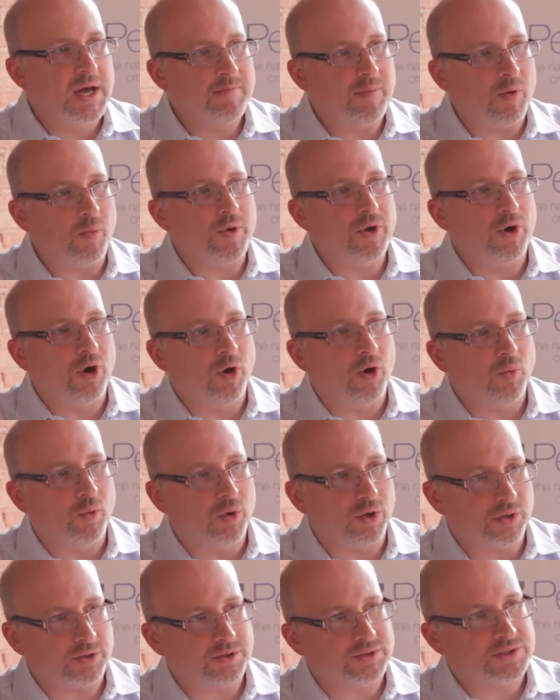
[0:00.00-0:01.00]
but we all
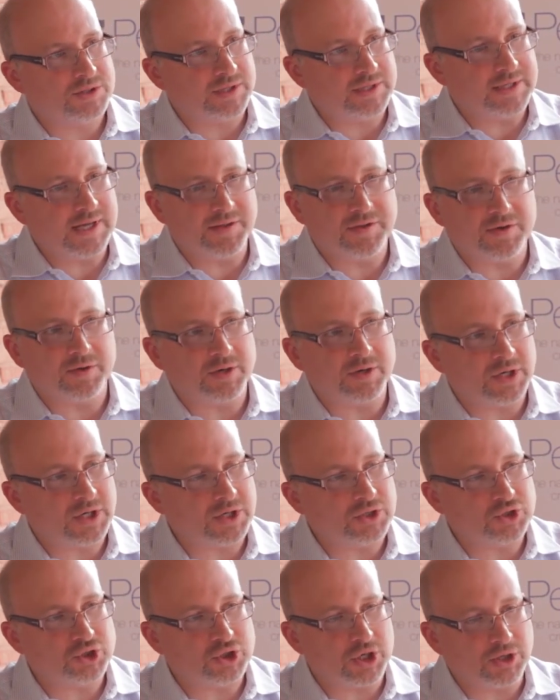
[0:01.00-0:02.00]
work together in
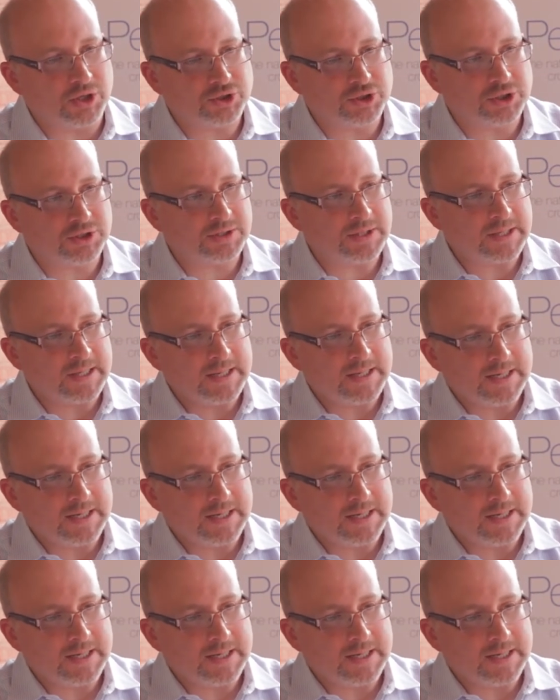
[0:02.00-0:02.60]
conjunction.